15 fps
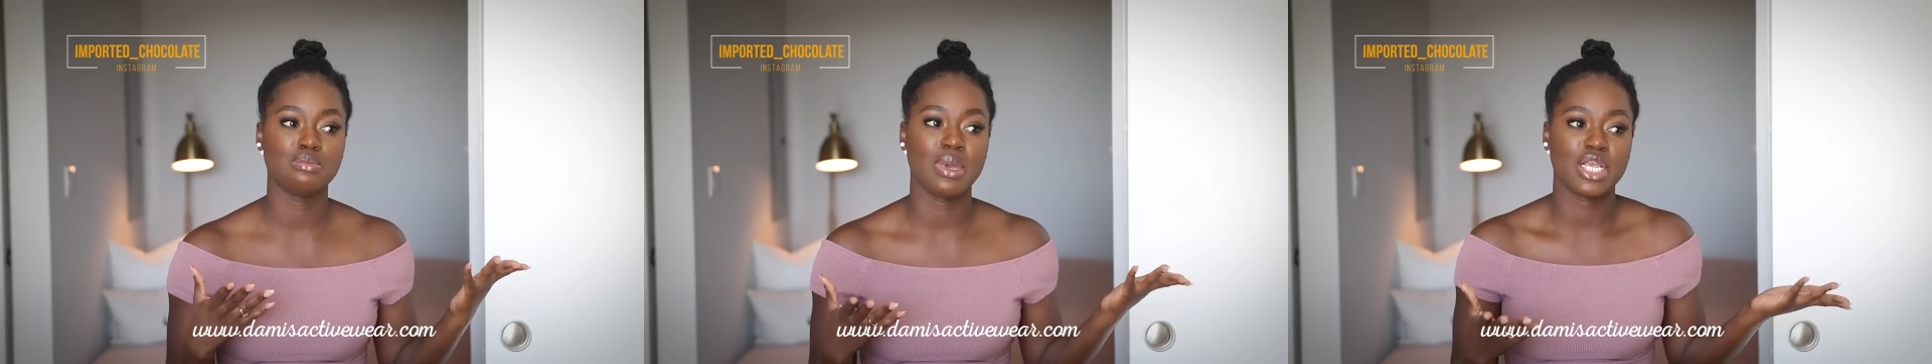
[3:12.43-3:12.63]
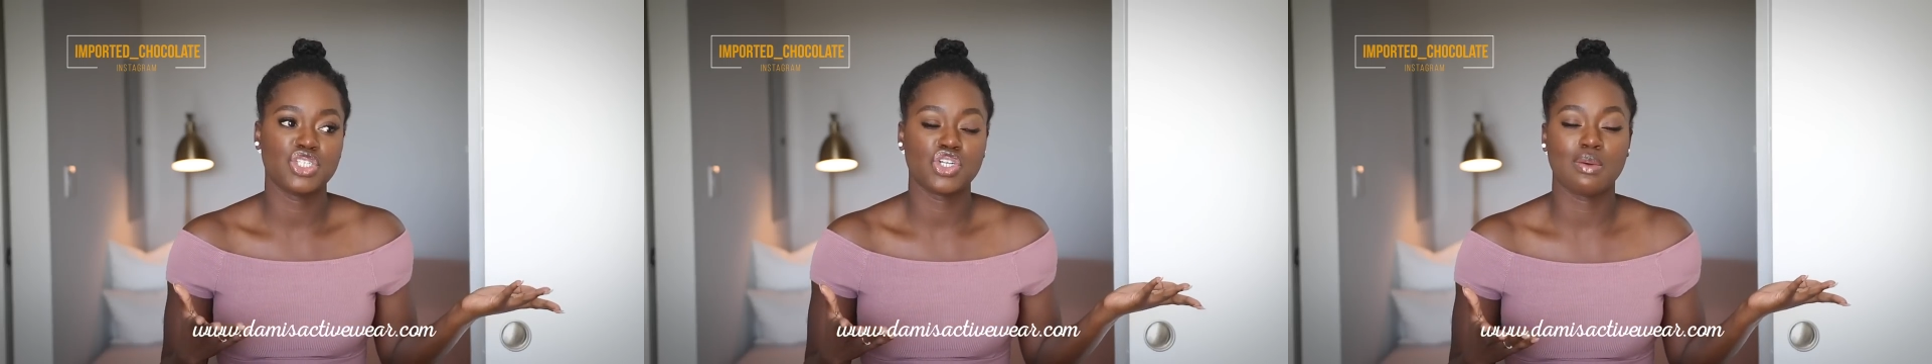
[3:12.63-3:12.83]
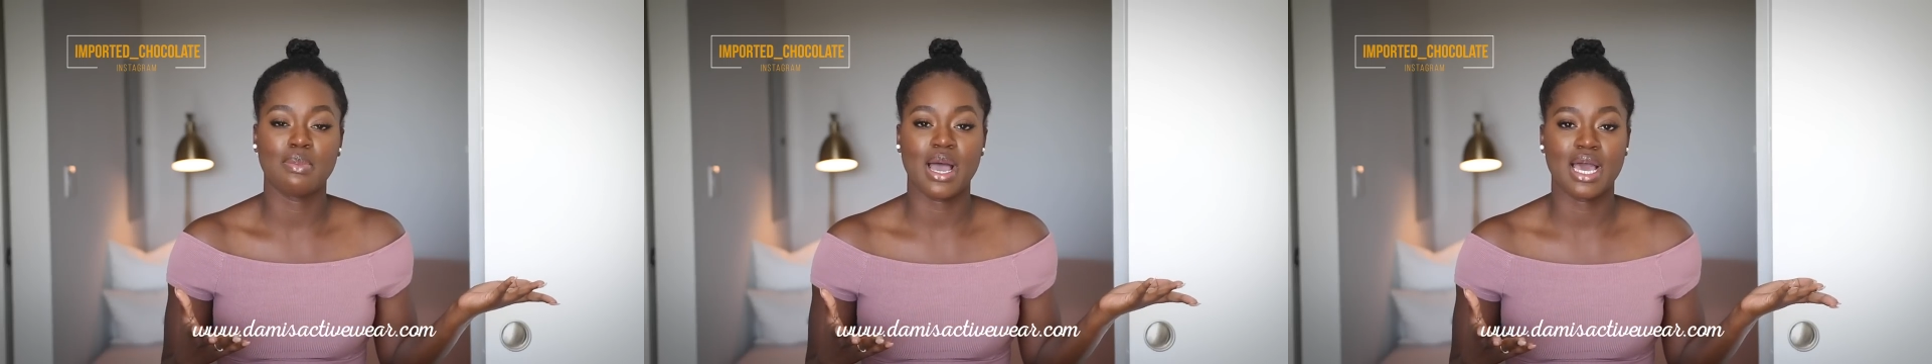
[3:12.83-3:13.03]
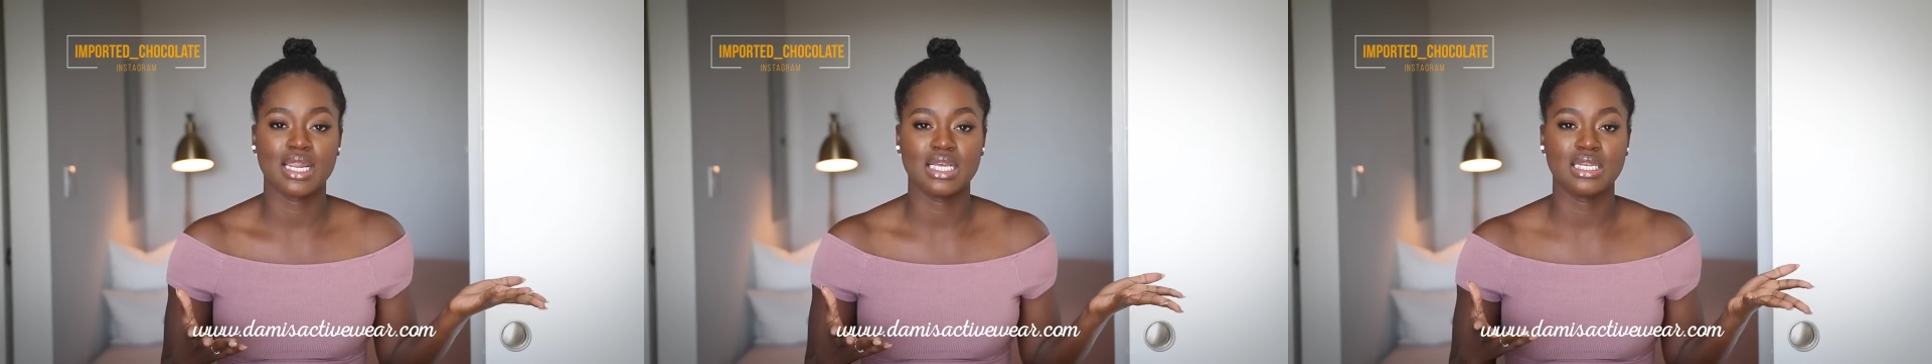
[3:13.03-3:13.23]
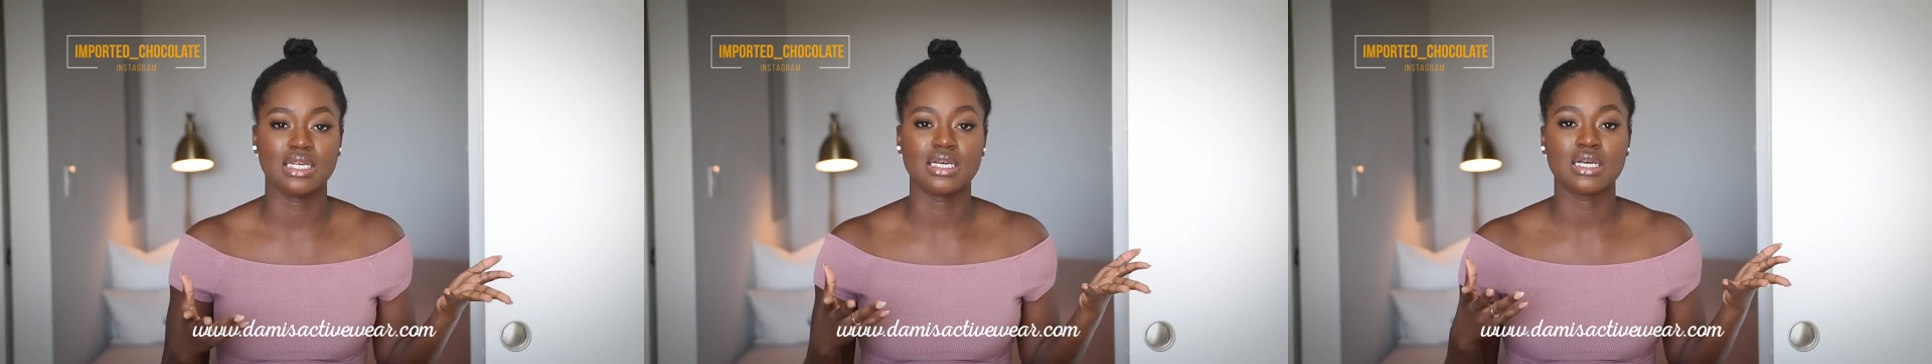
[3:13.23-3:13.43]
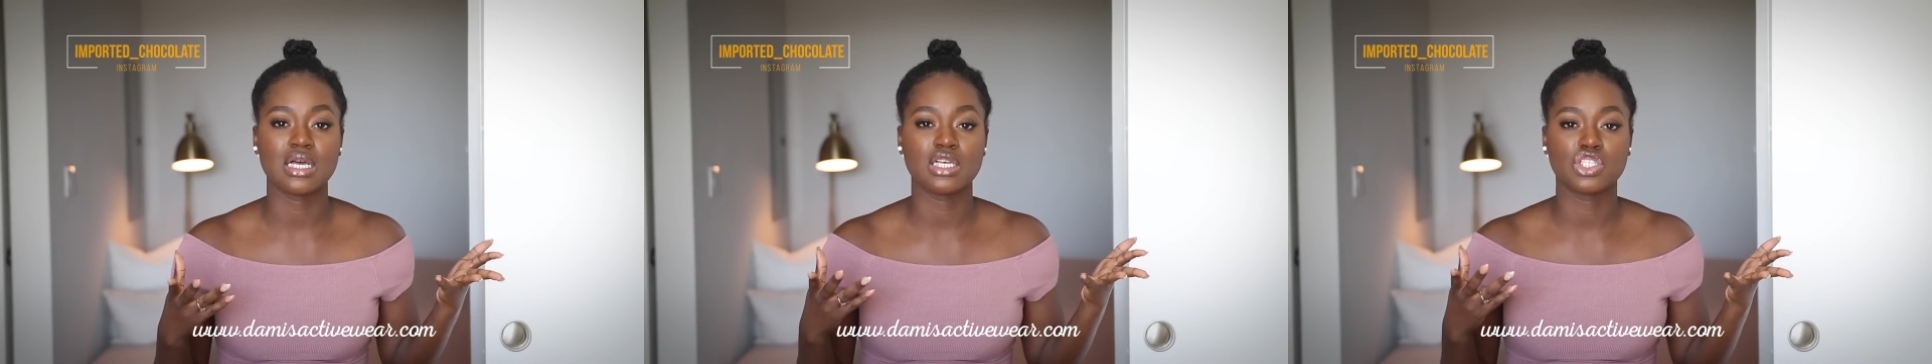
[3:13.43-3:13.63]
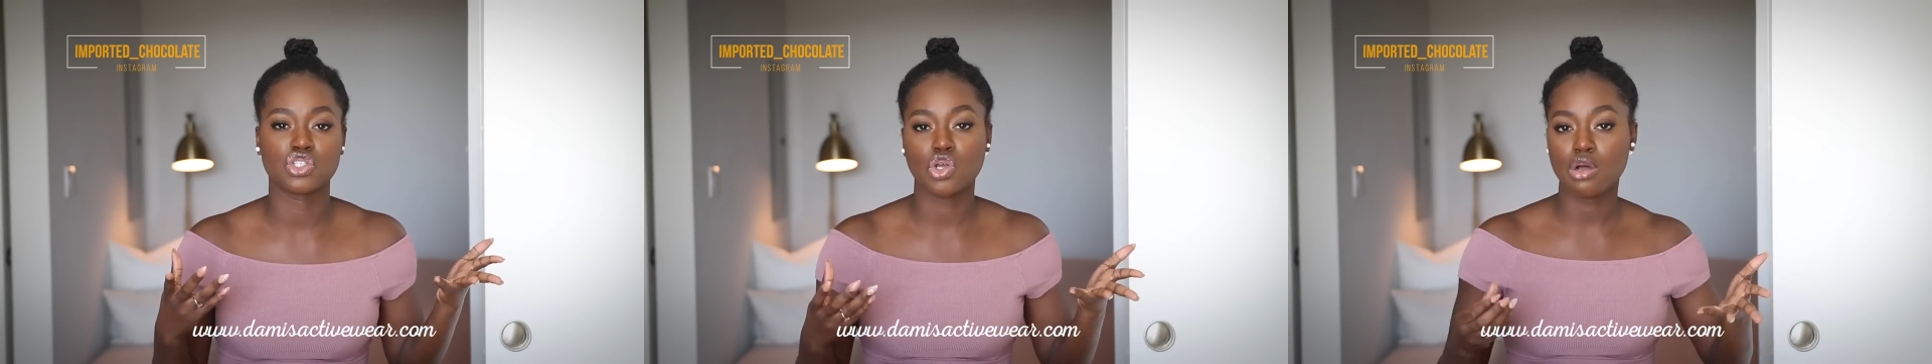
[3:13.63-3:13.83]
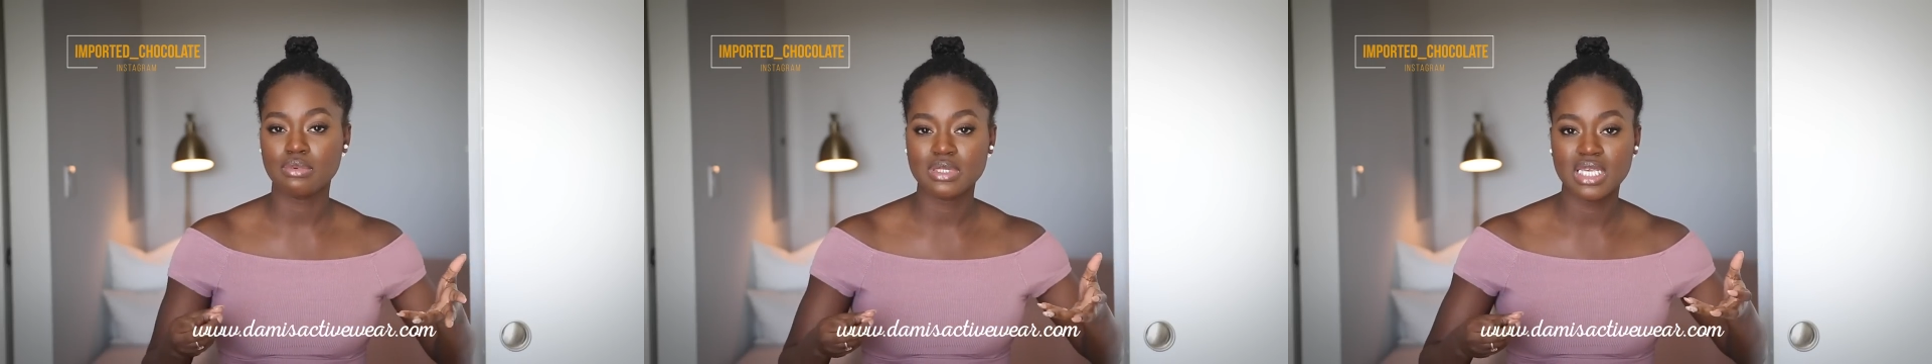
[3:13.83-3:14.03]
makes your body look
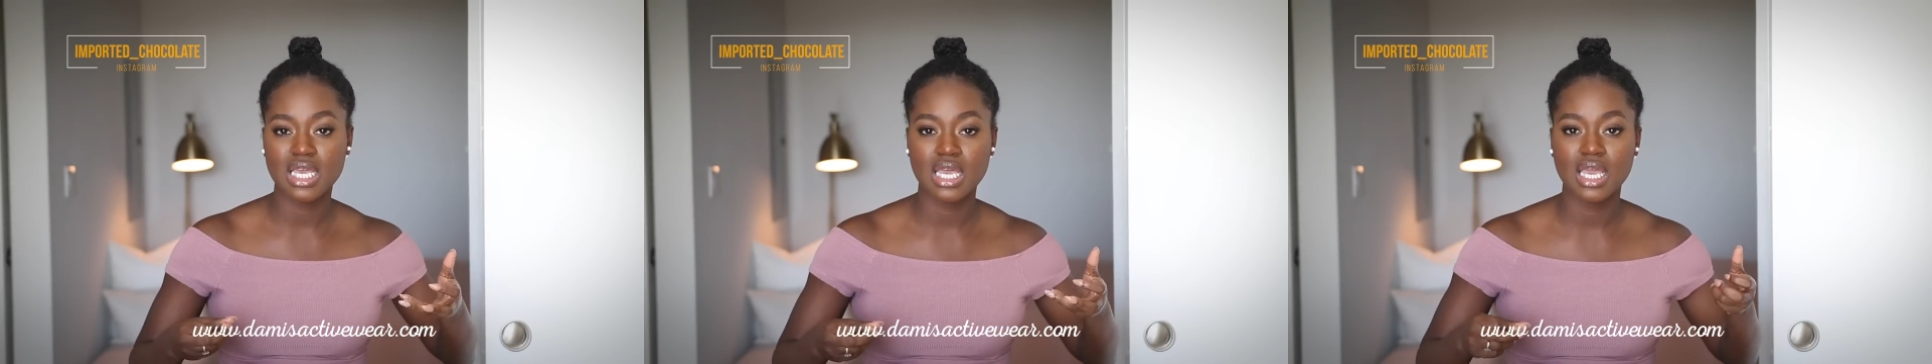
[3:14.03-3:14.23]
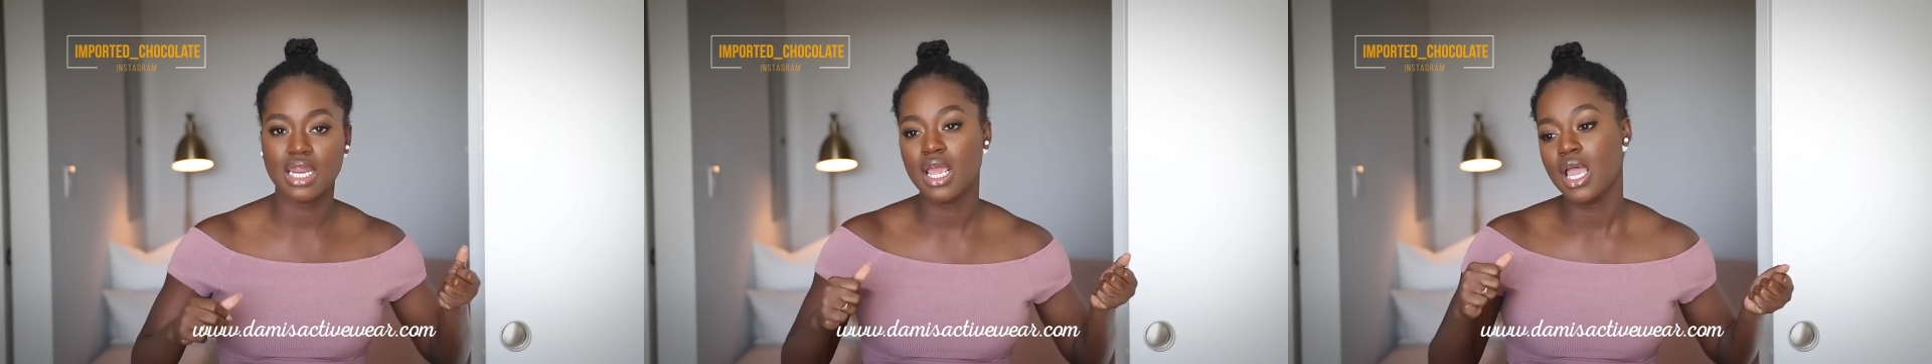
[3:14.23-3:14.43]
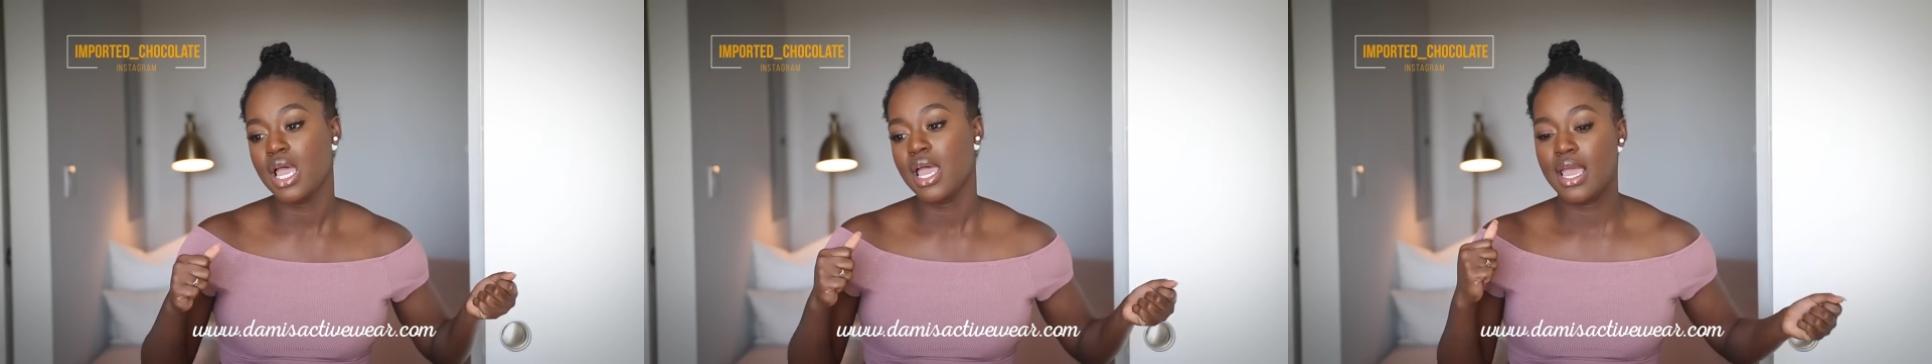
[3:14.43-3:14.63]
sculpted